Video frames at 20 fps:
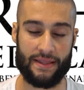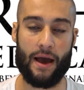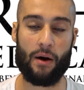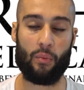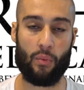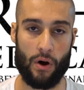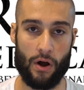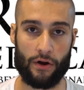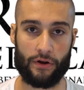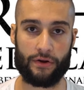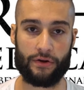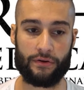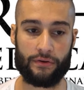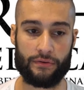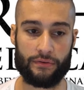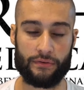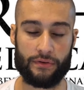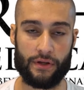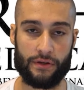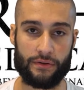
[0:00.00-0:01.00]
that work.
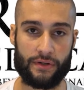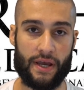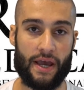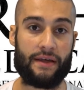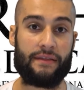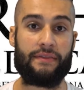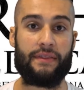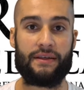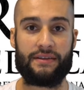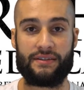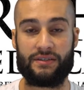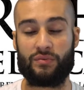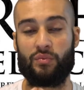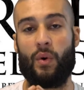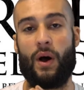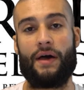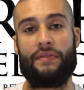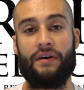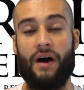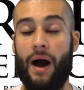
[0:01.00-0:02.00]
Okay, this is
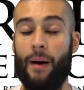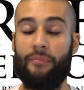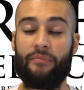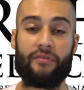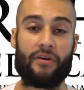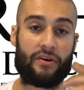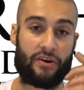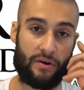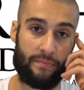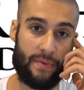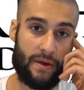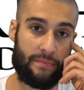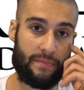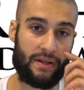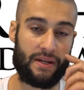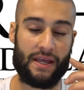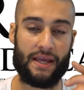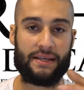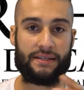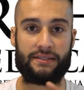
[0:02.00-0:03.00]
why the upfront
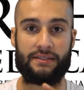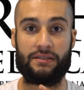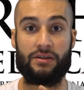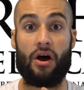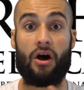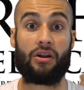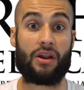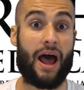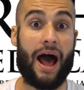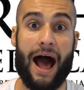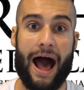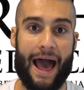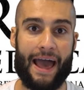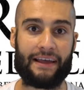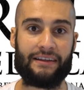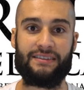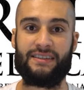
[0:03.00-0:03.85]
commitment is not high,